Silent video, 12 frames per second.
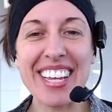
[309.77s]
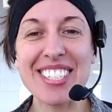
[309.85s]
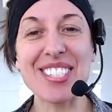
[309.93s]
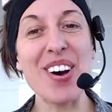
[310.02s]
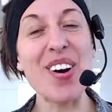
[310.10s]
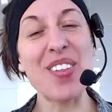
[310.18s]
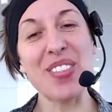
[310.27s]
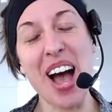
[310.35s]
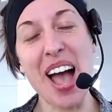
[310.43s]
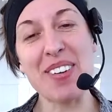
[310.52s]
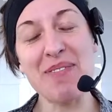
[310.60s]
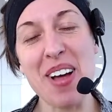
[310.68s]
So
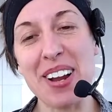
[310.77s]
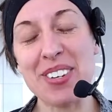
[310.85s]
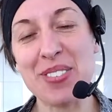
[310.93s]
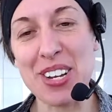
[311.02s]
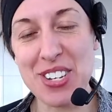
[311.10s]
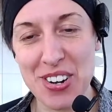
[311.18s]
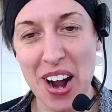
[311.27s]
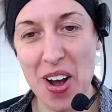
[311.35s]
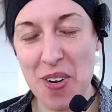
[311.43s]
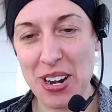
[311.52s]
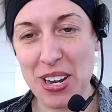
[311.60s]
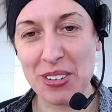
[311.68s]
I'm not quite sure how
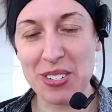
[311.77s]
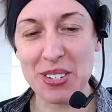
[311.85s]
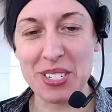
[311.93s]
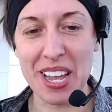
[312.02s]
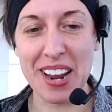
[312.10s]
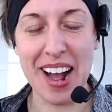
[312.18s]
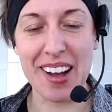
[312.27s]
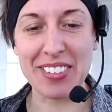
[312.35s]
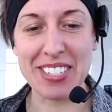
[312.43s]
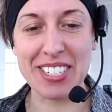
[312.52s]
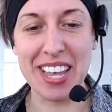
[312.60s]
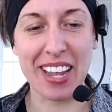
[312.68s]
I want to use those yet.
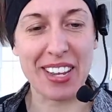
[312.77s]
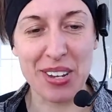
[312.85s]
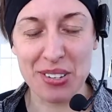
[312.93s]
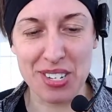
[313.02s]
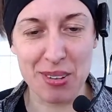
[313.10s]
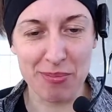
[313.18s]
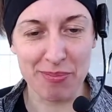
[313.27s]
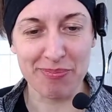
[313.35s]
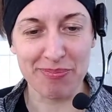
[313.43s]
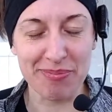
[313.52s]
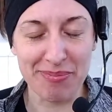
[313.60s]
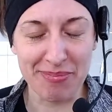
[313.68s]
Obviously, I can use them
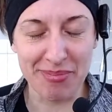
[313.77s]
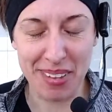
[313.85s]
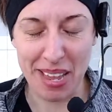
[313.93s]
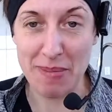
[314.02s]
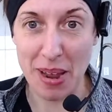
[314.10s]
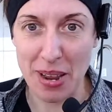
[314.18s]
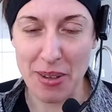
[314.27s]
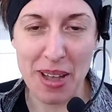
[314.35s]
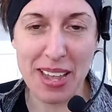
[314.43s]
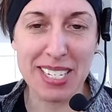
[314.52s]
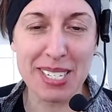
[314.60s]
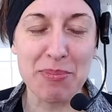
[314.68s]
in many
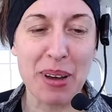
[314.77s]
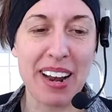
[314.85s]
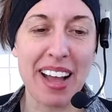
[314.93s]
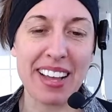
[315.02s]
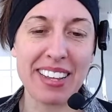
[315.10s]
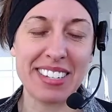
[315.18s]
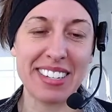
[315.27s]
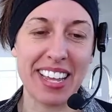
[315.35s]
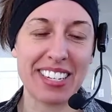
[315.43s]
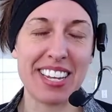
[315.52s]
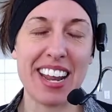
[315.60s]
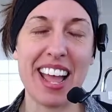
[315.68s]
ways, but
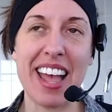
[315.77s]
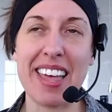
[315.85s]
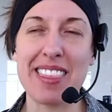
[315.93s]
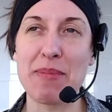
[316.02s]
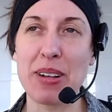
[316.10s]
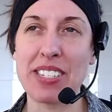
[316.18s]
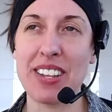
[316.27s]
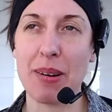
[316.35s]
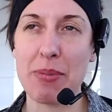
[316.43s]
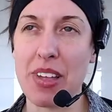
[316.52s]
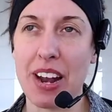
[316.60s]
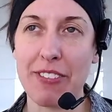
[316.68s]
like today I had them all set
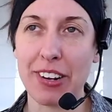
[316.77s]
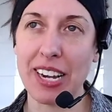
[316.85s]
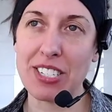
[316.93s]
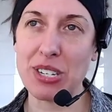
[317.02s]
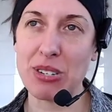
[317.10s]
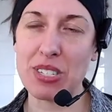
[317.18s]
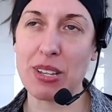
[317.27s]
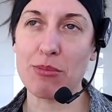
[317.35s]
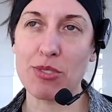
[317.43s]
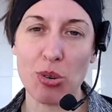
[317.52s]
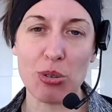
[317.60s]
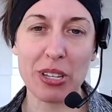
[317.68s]
up and then I forgot to use them
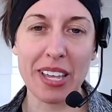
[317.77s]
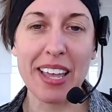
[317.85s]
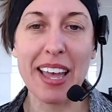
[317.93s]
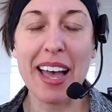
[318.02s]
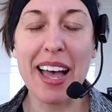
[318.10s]
totally.